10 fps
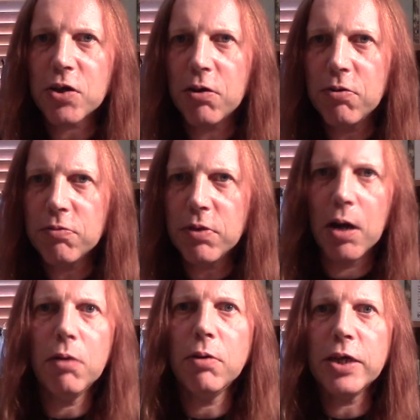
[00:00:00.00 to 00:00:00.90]
So, you
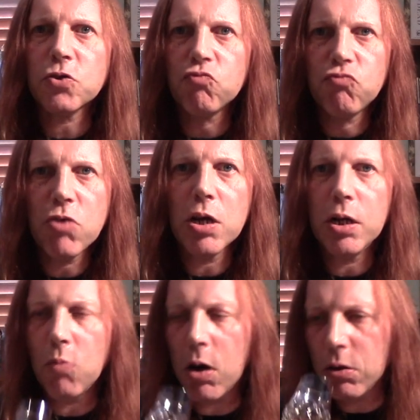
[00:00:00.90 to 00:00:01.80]
know, it's
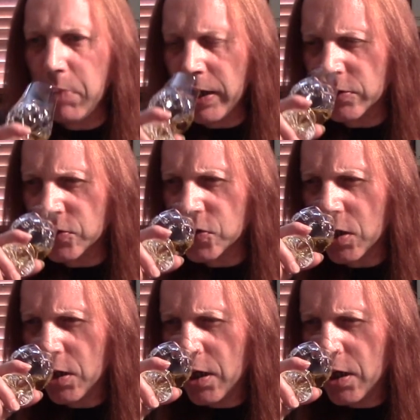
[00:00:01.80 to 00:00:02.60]
really well balanced.